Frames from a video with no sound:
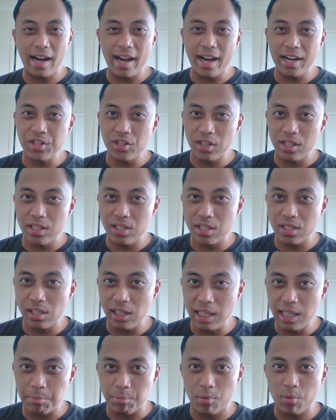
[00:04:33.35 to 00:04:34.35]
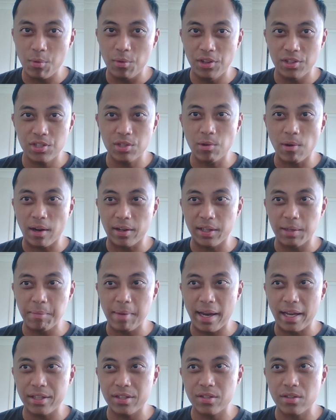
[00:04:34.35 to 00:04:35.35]
I actually sleep with this grounding
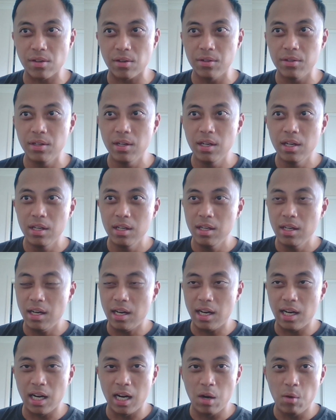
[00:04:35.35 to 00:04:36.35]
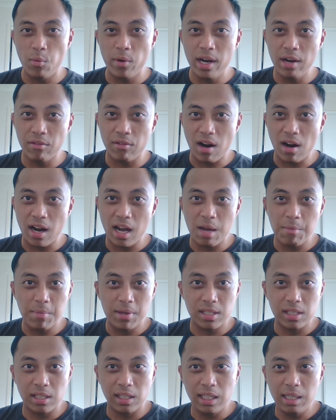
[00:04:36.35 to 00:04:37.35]
mat. So whenever I am
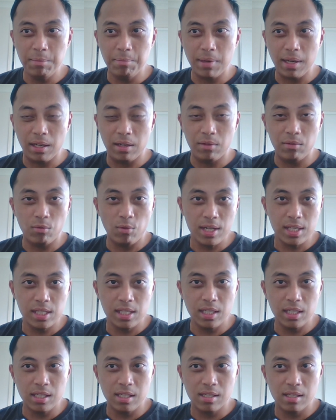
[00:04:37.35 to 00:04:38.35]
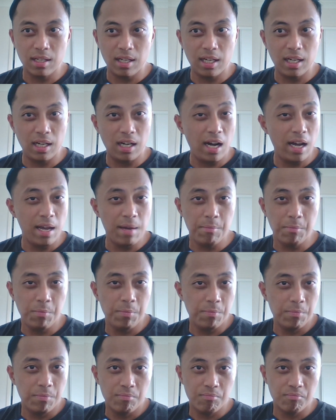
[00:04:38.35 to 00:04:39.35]
asleep and rested, I am
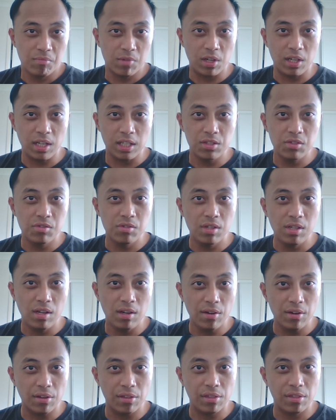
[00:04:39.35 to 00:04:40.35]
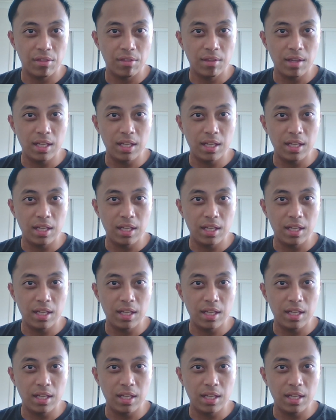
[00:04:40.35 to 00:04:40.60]
connected to the earth.